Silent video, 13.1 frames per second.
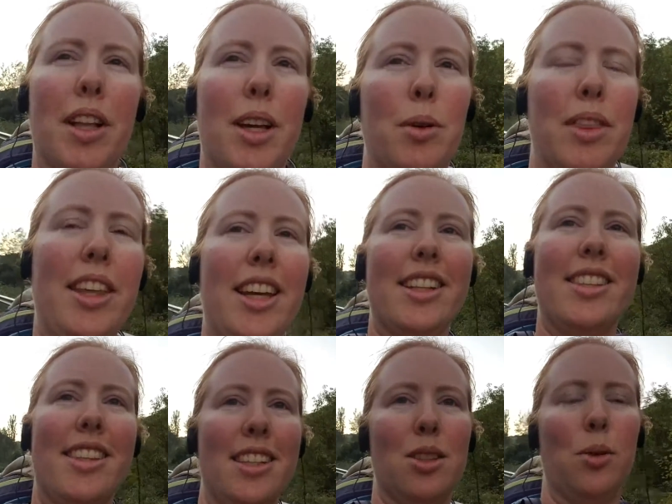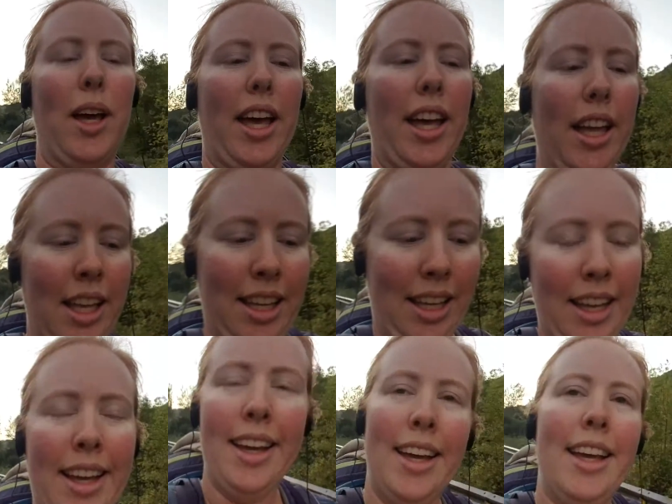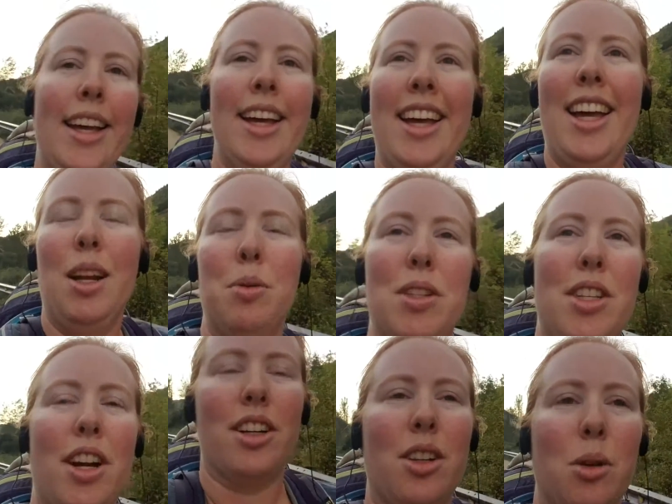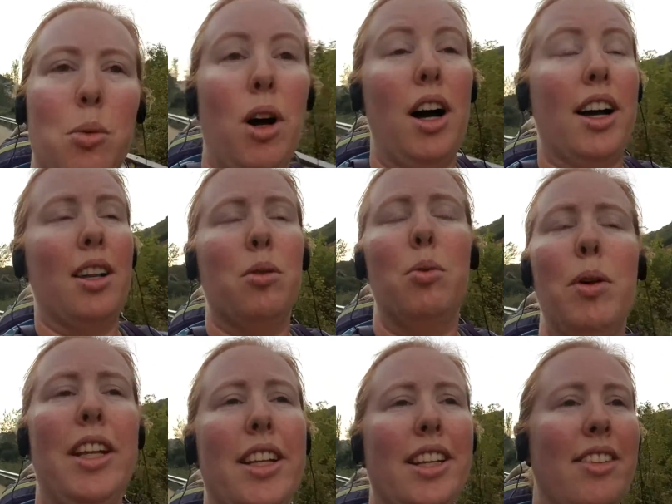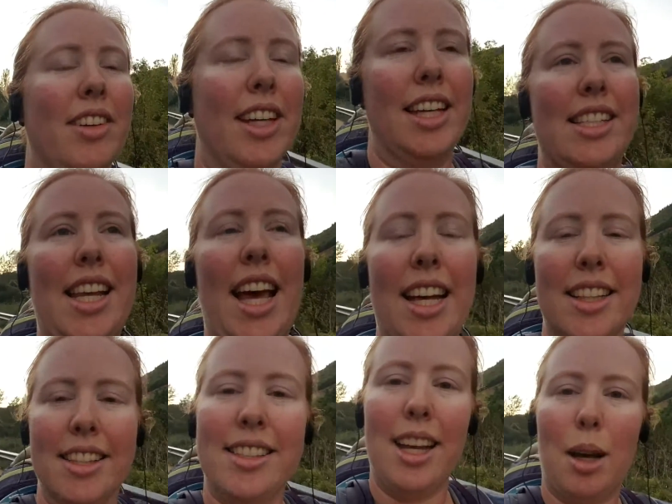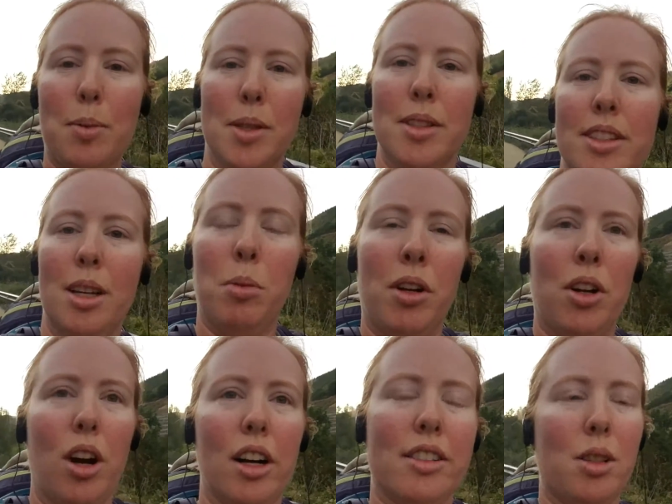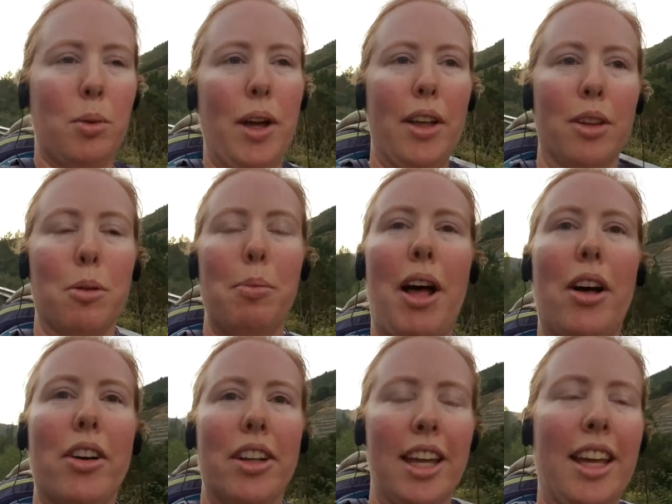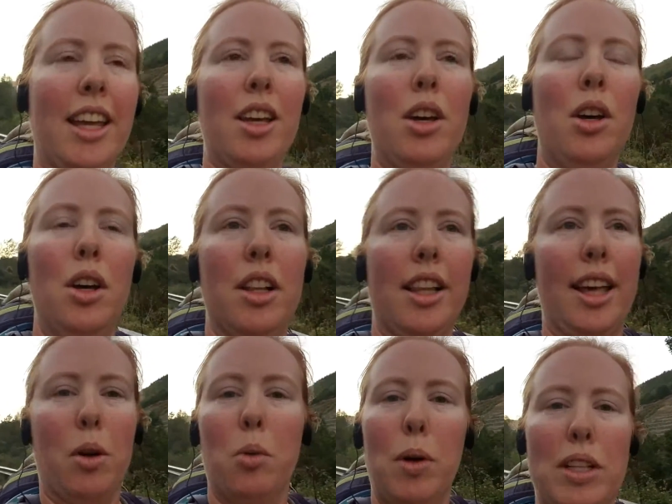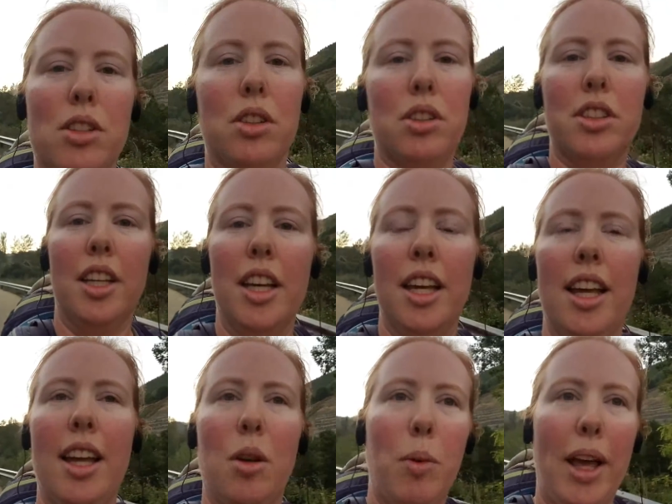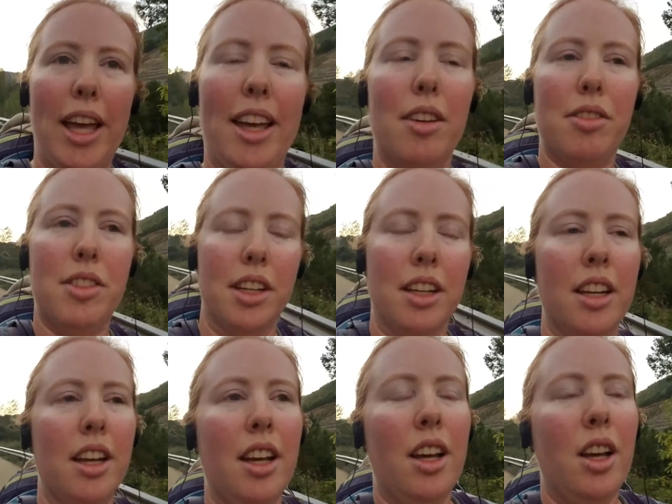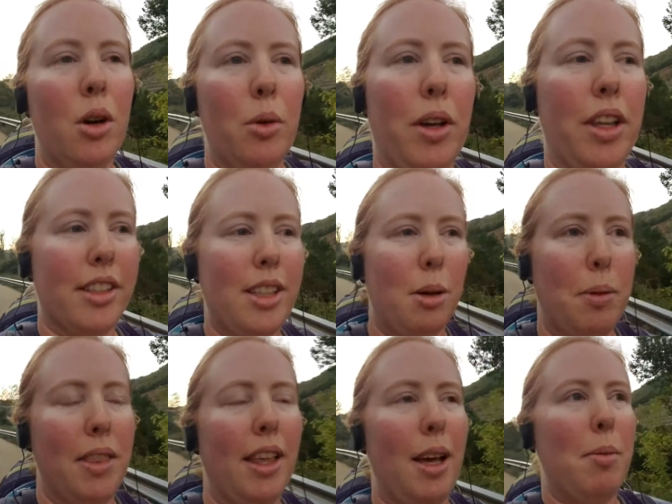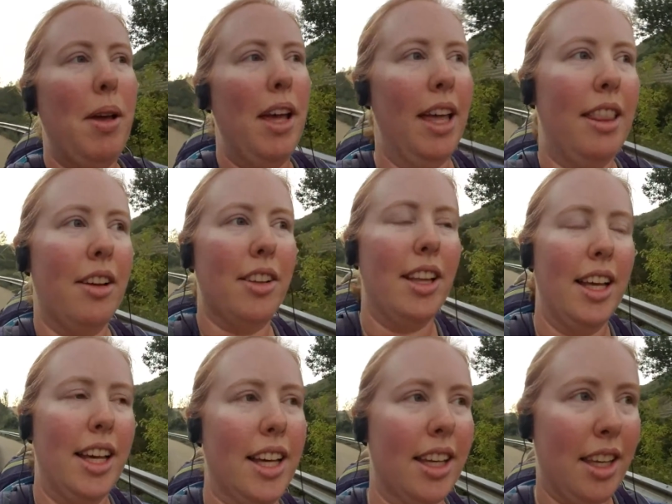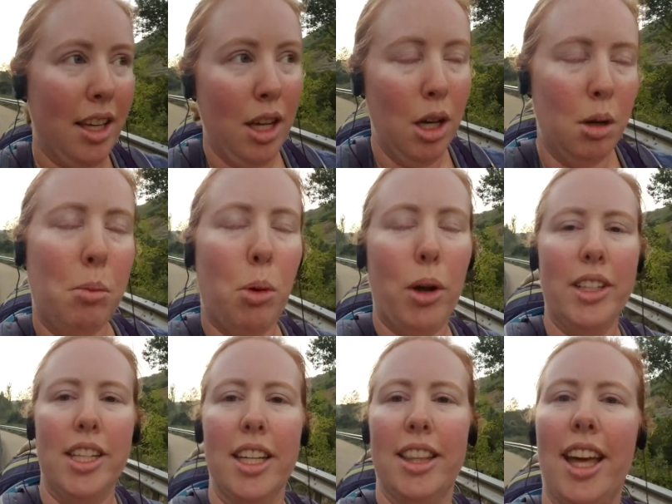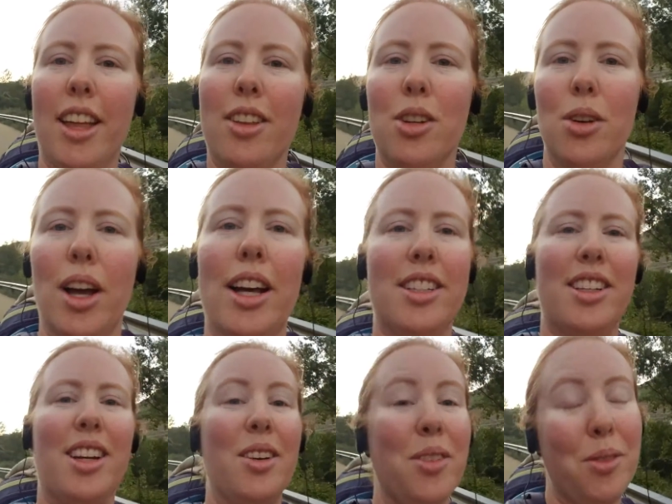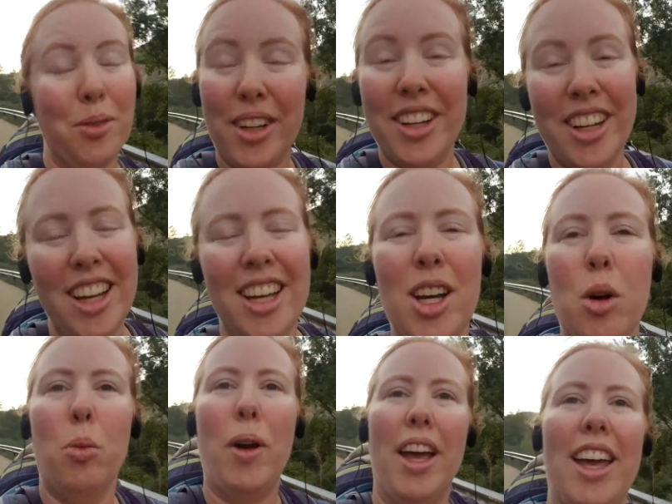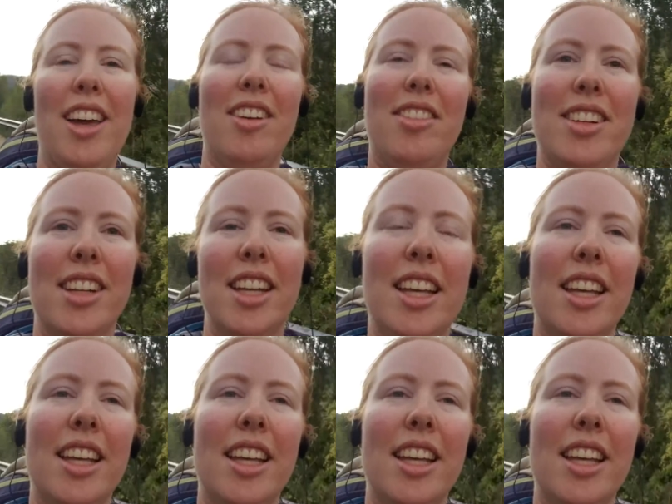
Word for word: like we think it's this way and we started to walk and we didn't even get 10 steps and someone across the way on their balcony like whistled and waved and we looked up at them and they're like pointing the other direction we waved and